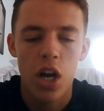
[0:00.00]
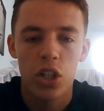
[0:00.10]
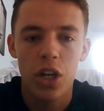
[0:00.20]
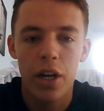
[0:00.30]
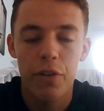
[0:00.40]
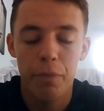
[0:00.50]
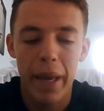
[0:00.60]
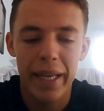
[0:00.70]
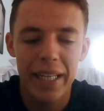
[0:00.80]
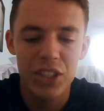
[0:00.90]
Rev
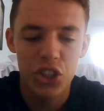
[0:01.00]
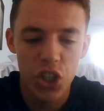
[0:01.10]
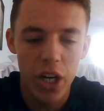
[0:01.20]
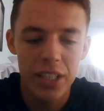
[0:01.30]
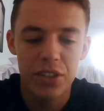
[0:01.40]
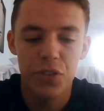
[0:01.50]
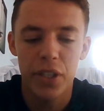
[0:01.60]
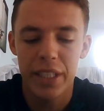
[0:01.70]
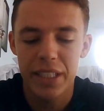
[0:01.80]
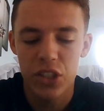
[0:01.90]
Beckett joined
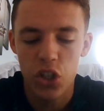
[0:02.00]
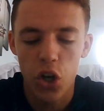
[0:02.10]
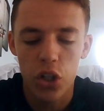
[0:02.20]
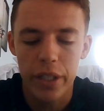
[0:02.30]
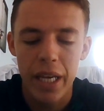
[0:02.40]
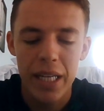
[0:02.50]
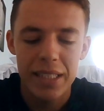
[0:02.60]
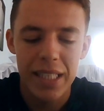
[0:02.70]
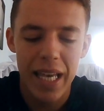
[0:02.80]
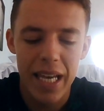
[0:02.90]
Frankie Dettori
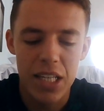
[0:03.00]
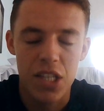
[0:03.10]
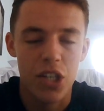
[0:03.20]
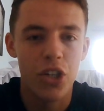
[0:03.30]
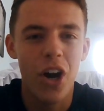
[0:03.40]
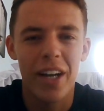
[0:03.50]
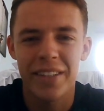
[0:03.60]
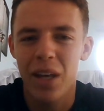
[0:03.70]
takes the ride.